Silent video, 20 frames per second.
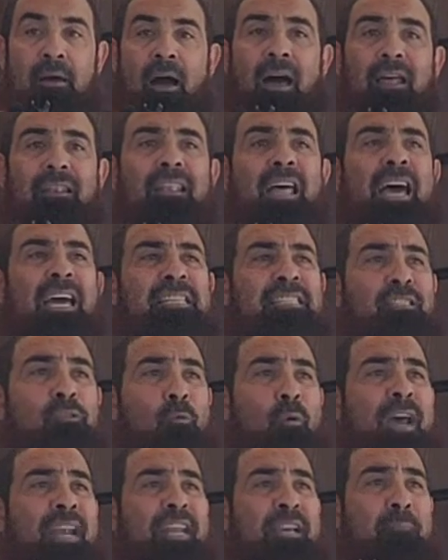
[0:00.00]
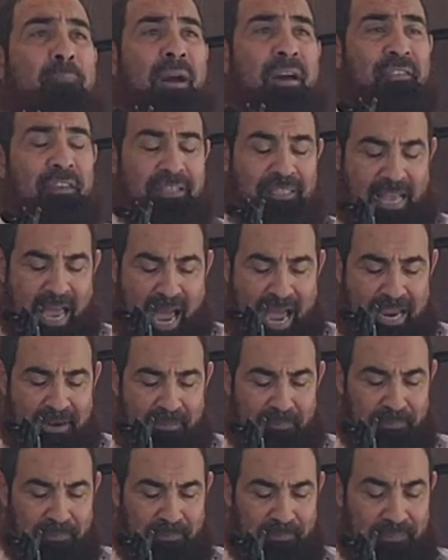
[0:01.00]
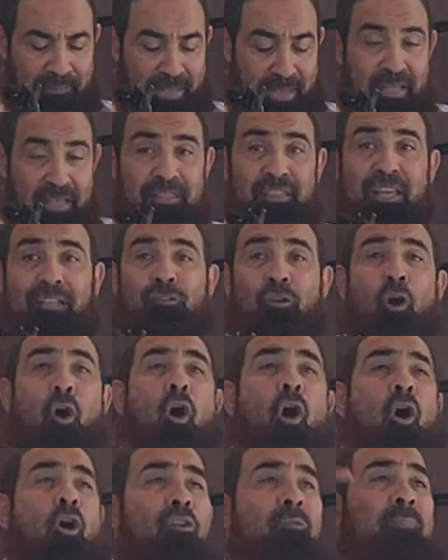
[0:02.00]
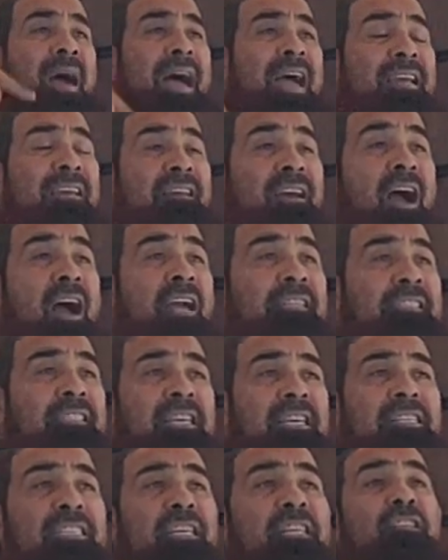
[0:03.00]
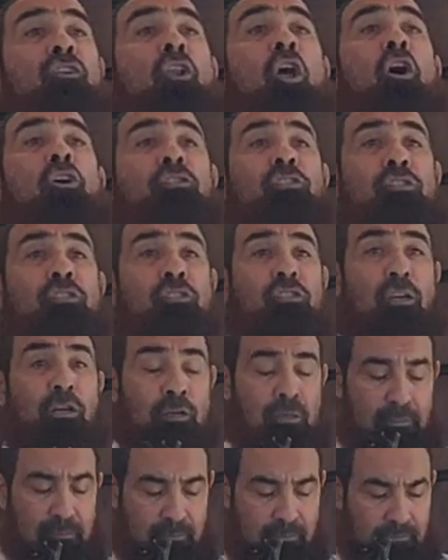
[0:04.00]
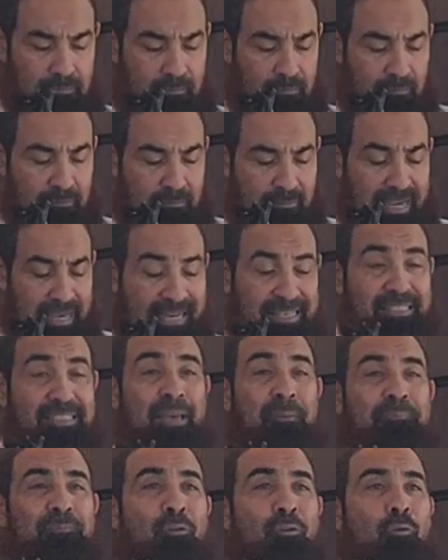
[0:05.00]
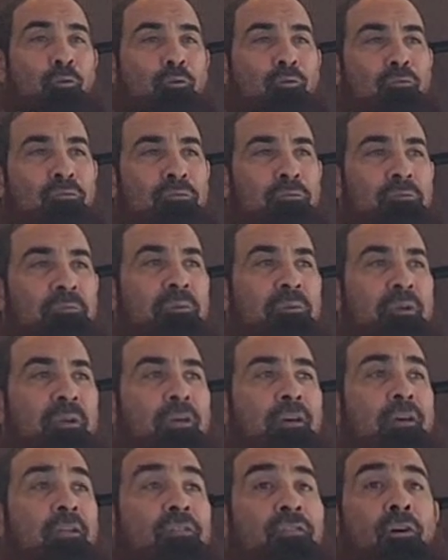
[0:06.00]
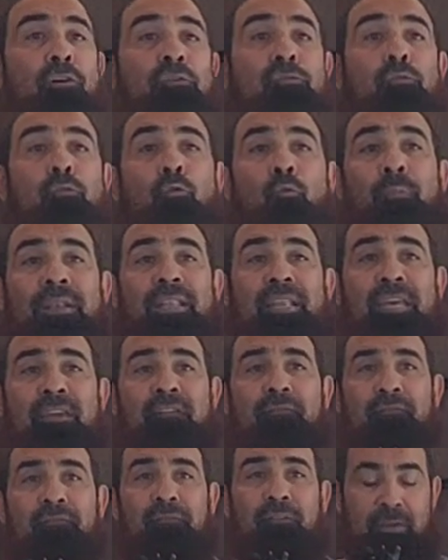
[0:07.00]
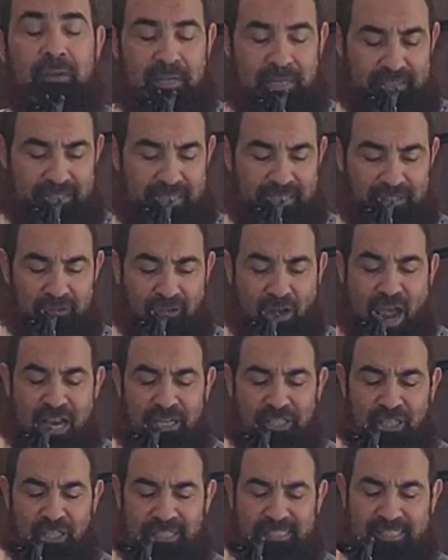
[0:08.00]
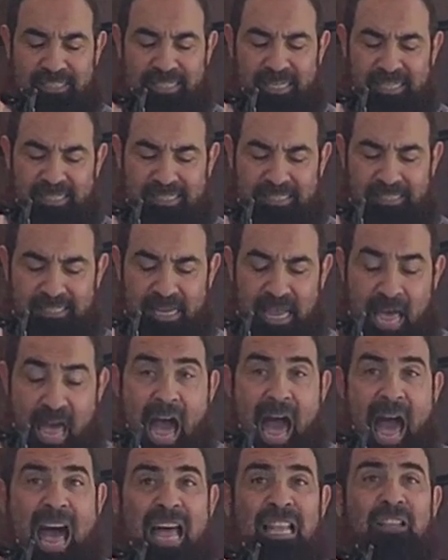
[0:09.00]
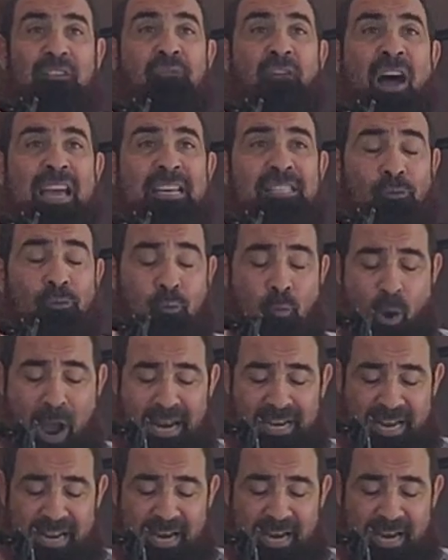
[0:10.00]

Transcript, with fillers: Allah is swearing by the time that all mankind is in loss except who? Those who believe, did righteous deeds, advised one